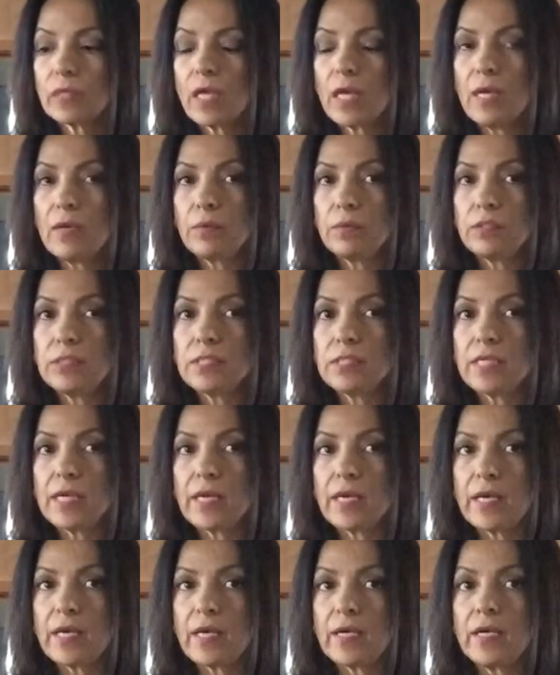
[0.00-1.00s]
I would
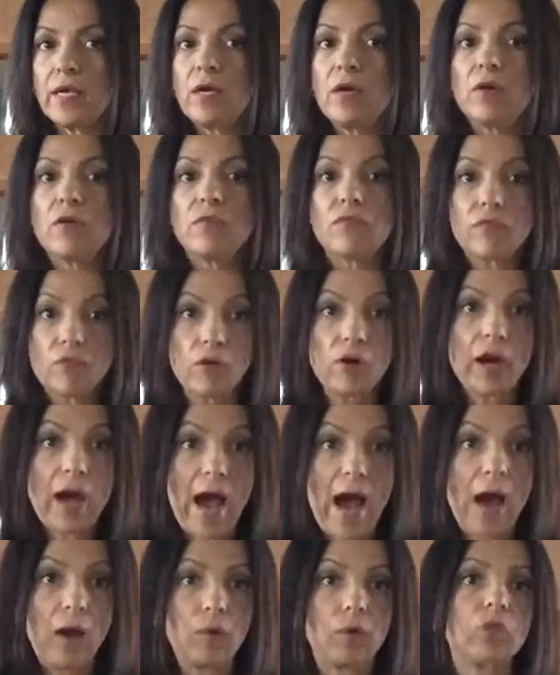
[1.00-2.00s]
say, 4
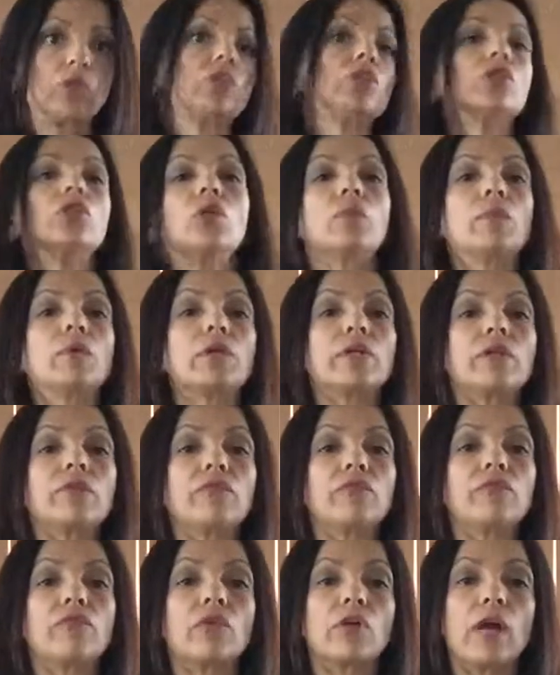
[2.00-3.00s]
hours. No more than
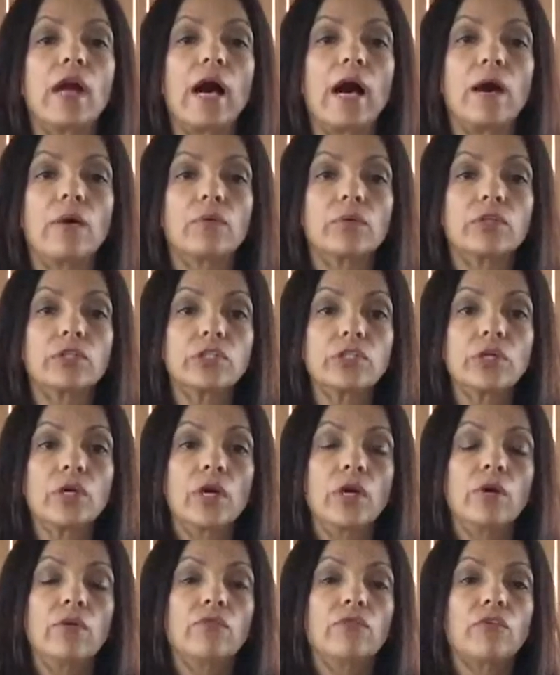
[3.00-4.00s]
4 hours.
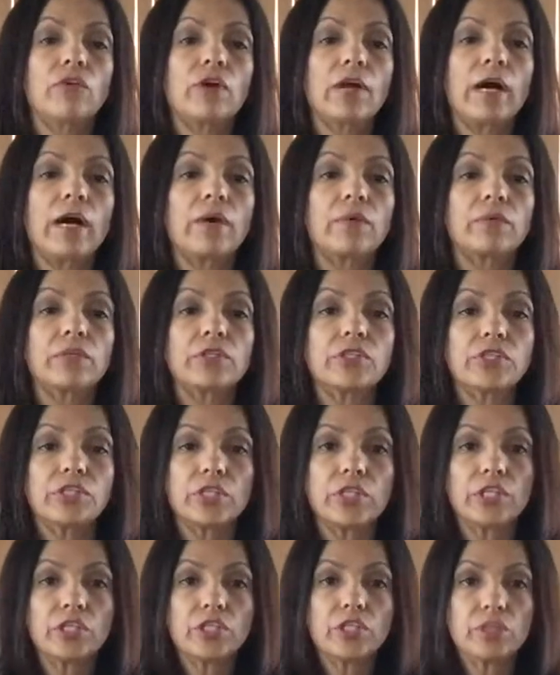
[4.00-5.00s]
4 hours,
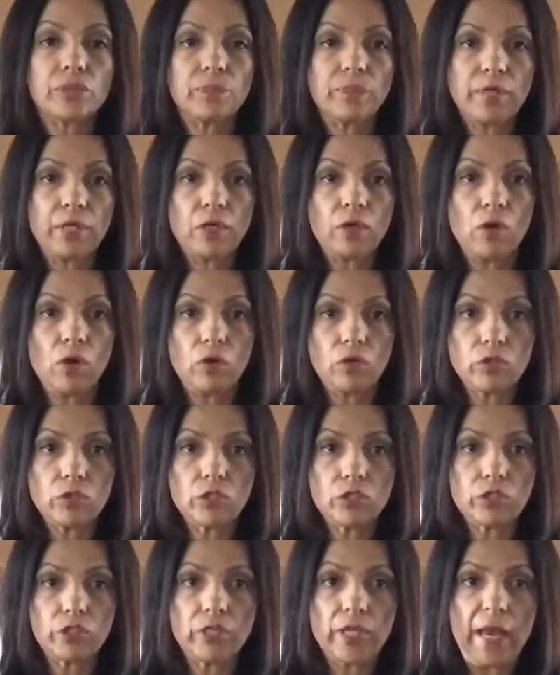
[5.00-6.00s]
it should be
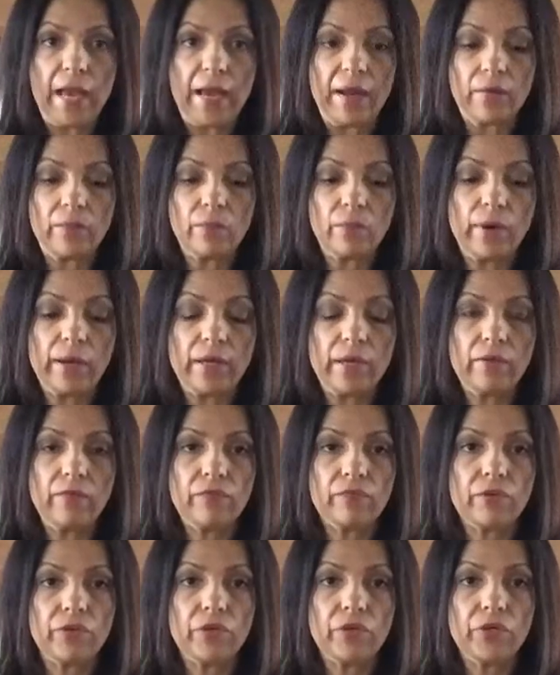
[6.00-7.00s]
cultured and ready
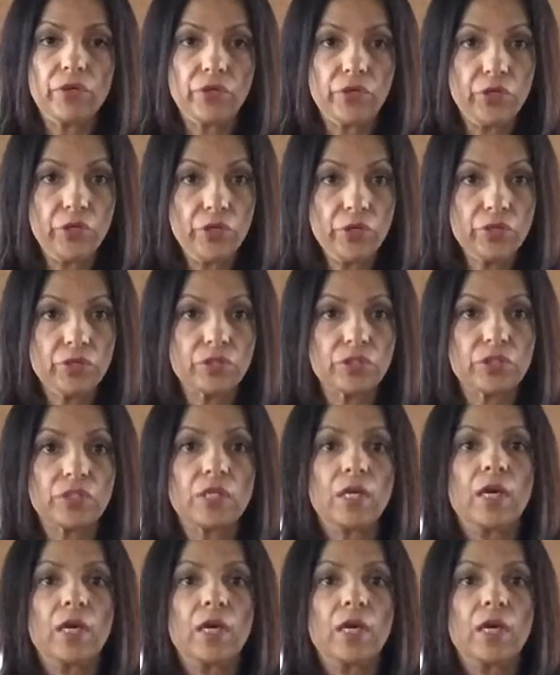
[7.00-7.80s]
for you to use.